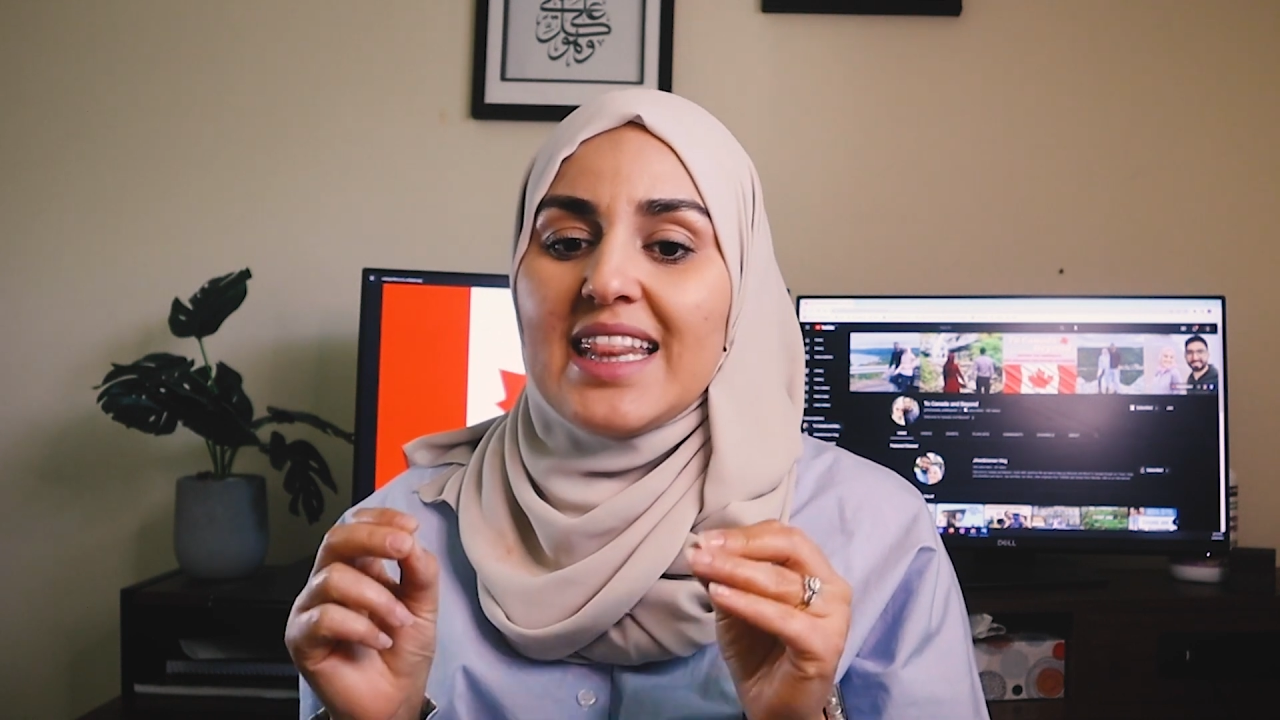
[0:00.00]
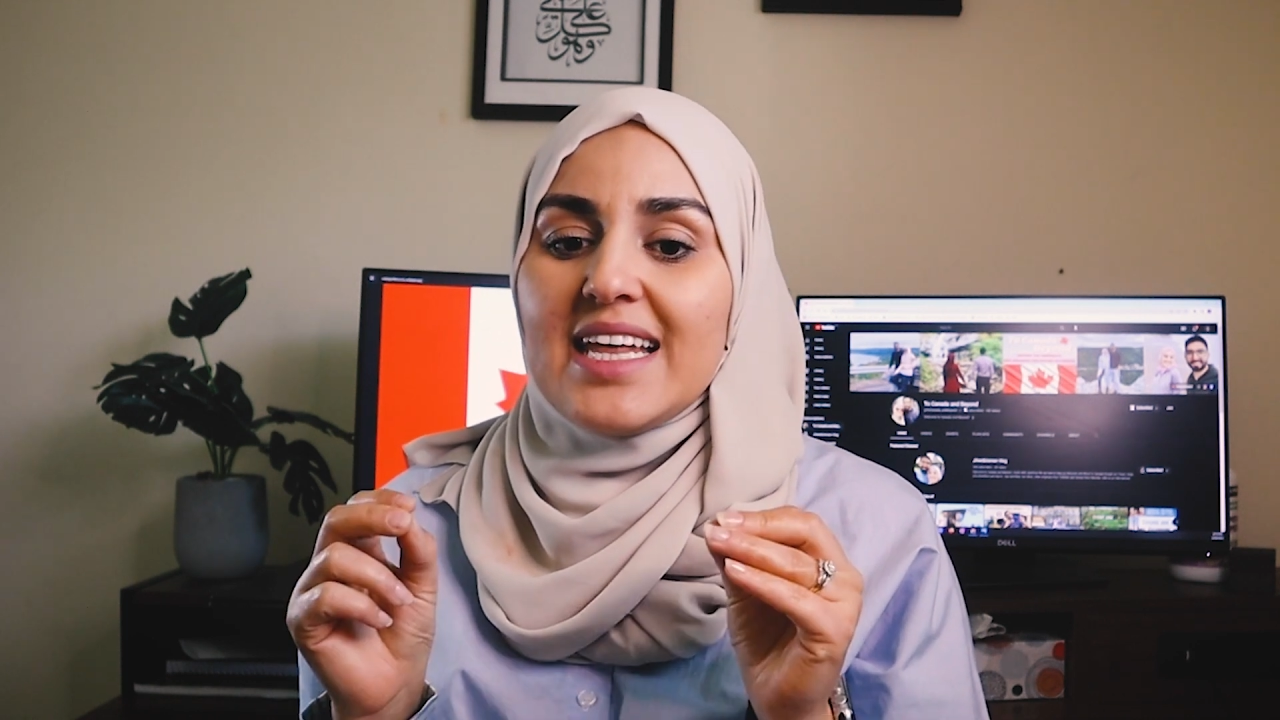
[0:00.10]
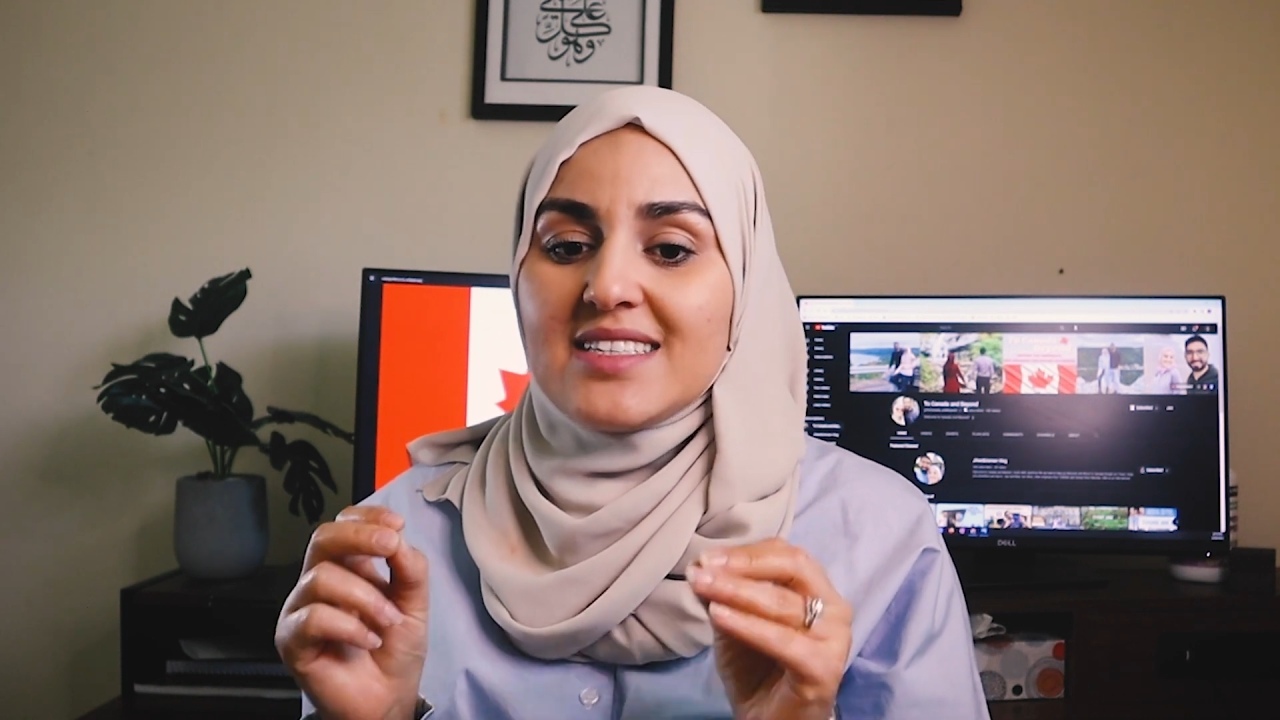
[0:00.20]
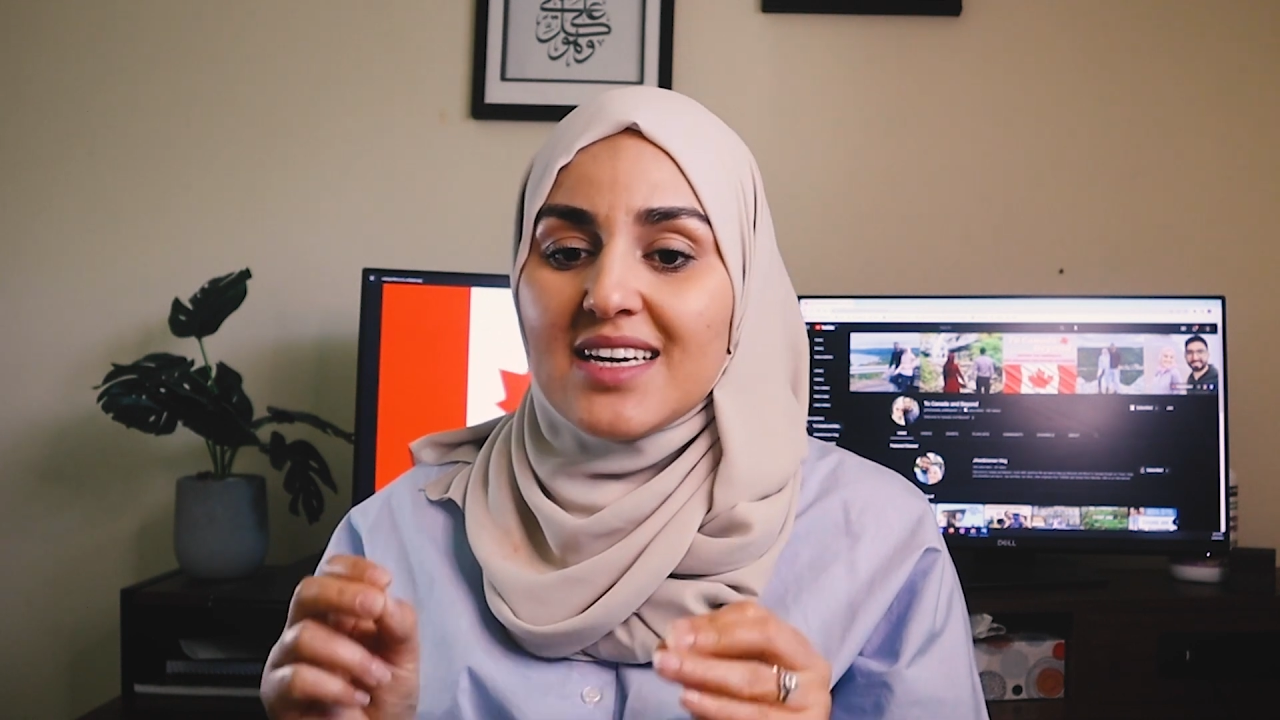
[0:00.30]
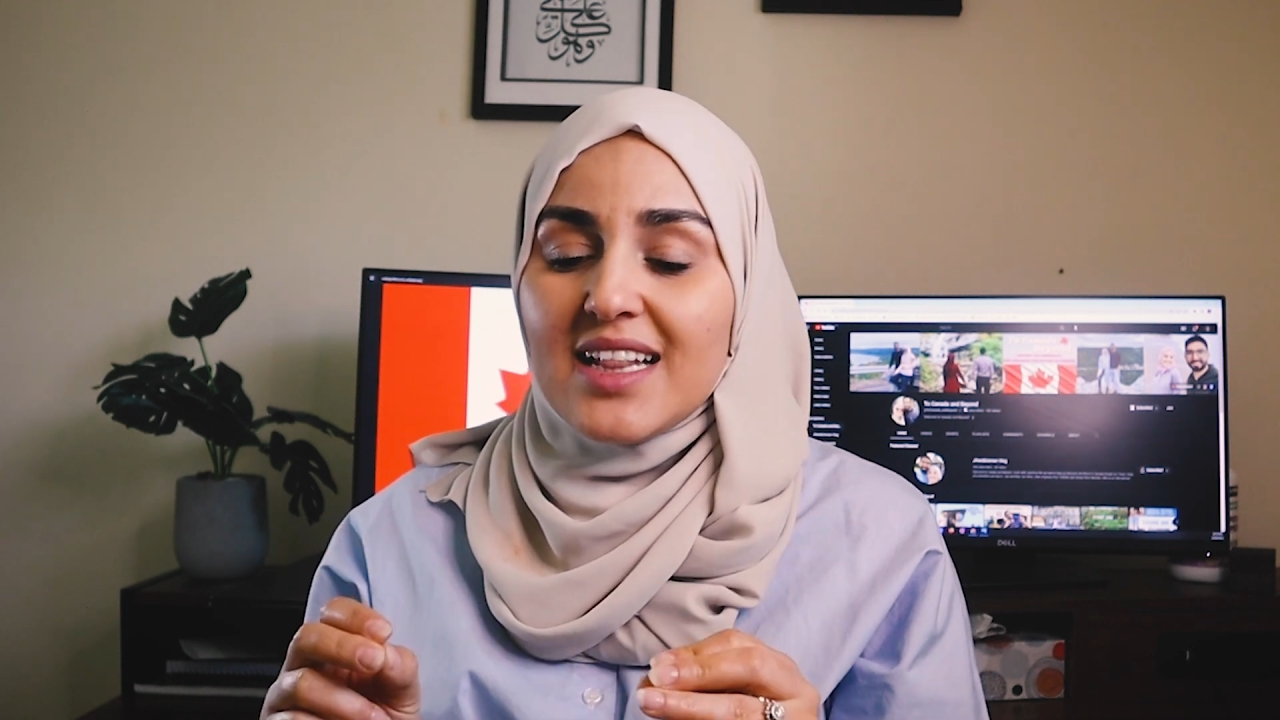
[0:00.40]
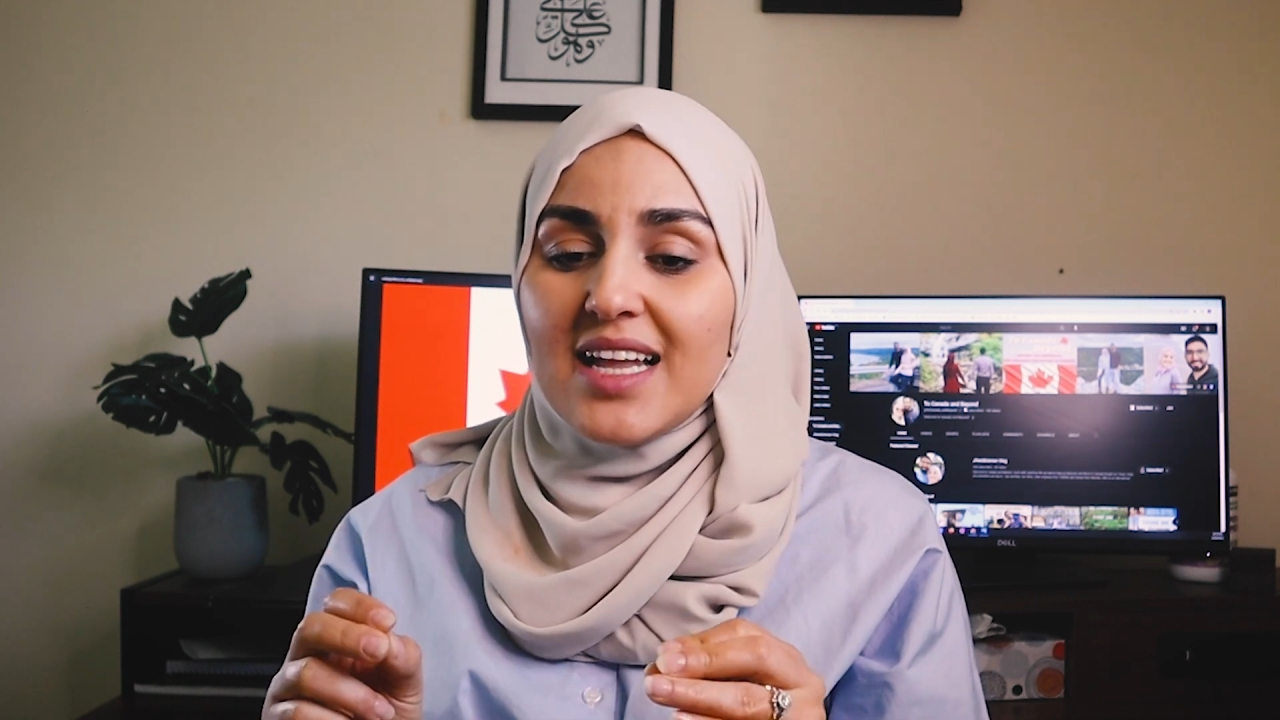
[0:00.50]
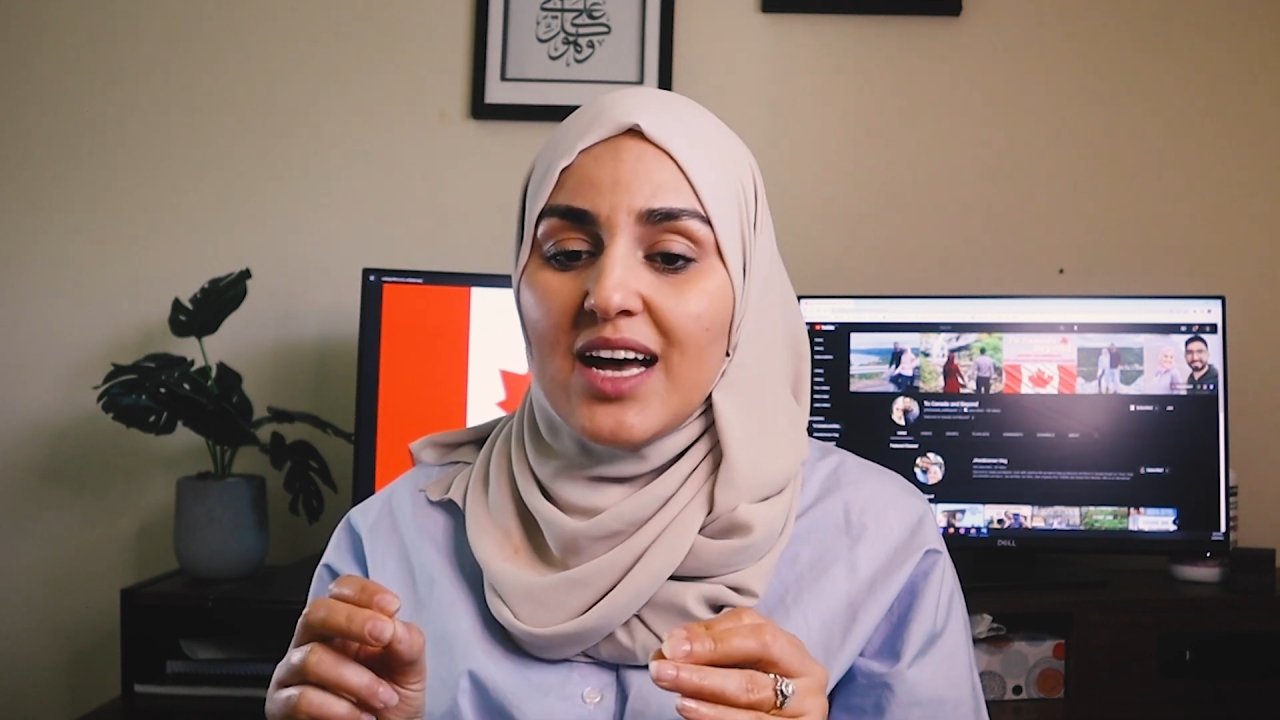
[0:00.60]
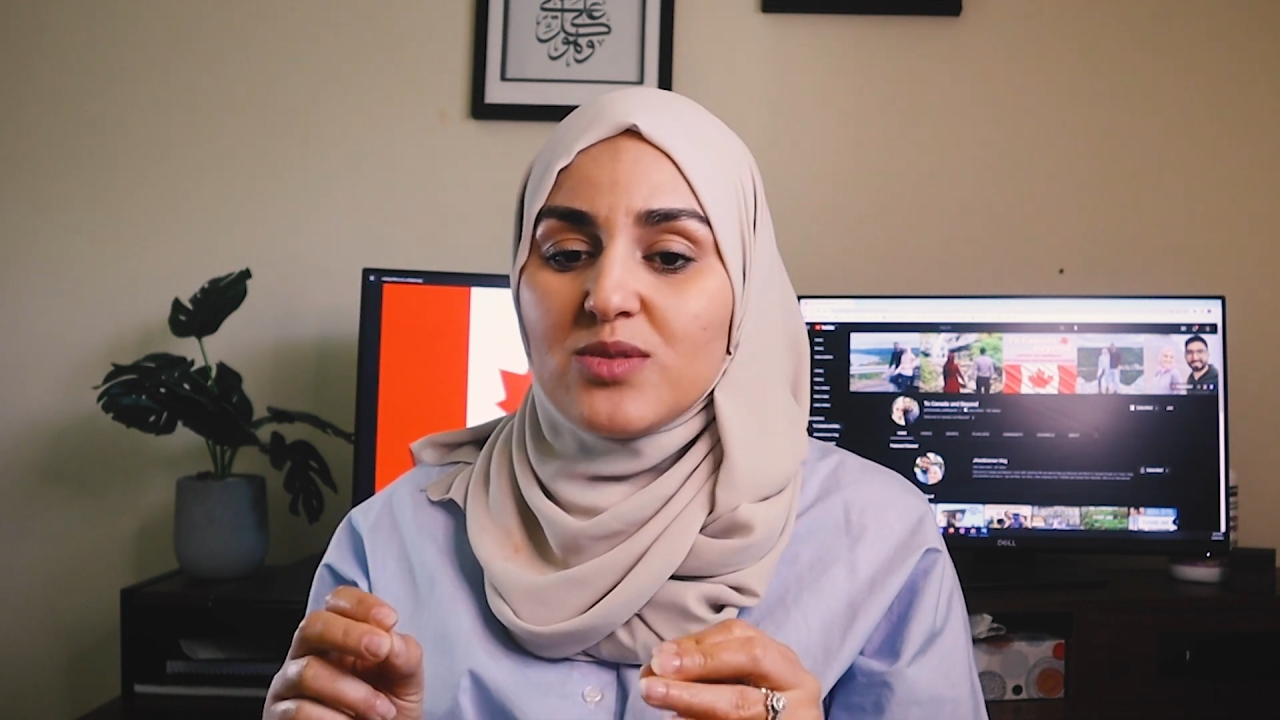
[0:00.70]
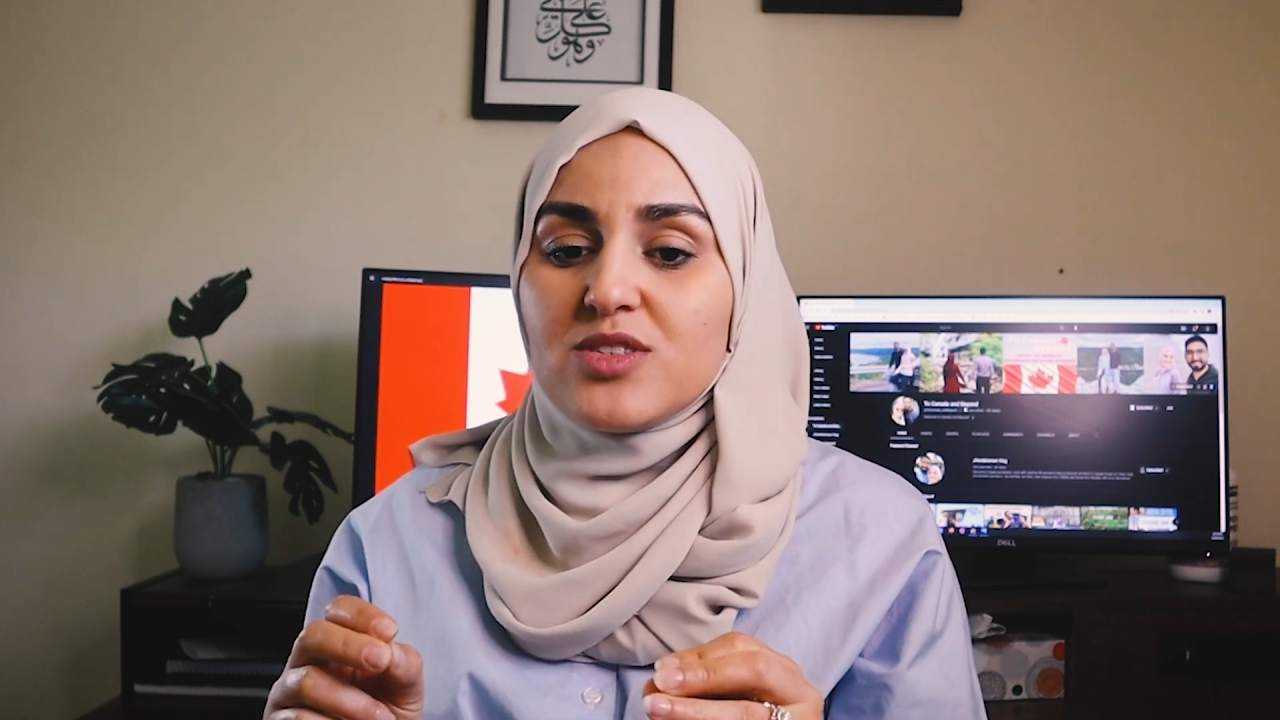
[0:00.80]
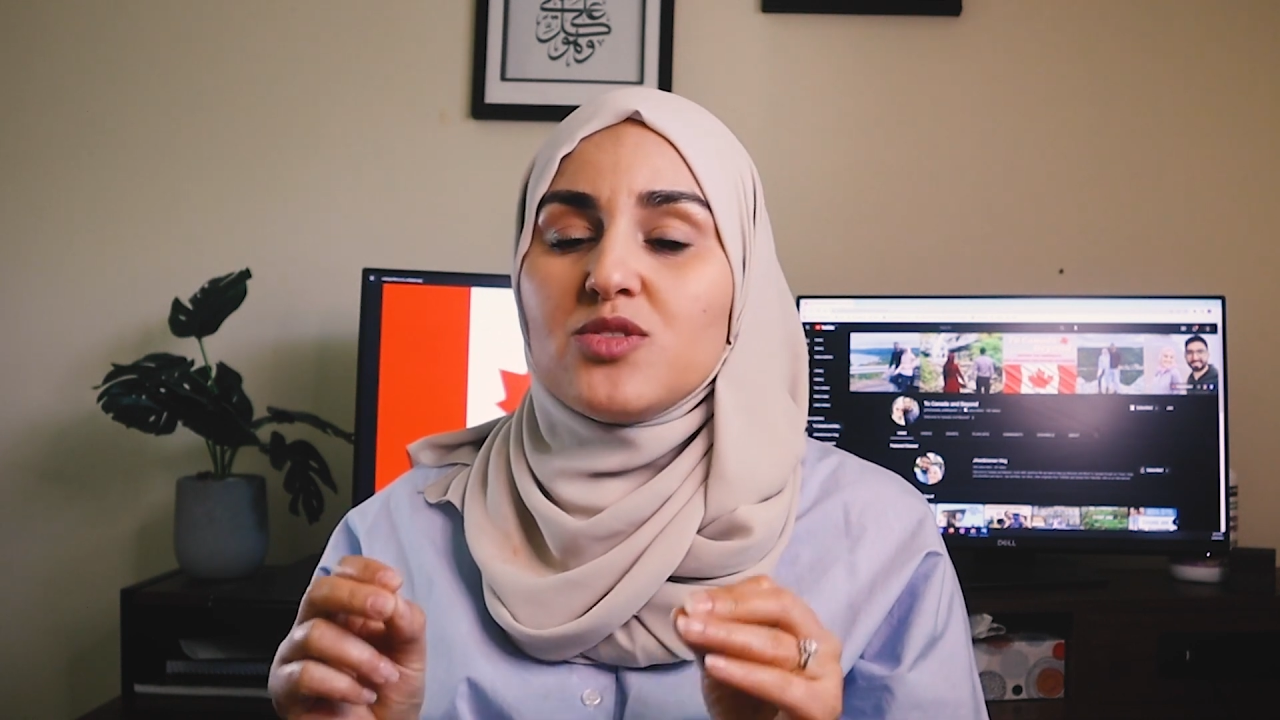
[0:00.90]
that
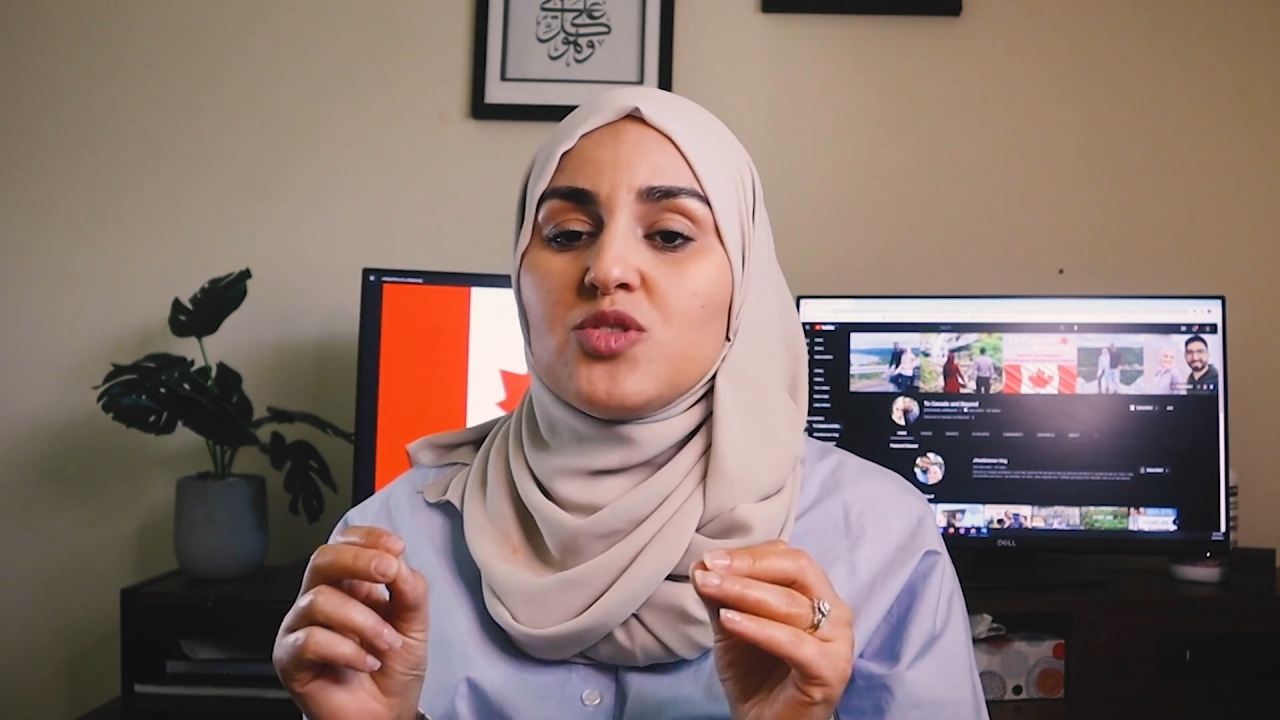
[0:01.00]
allows you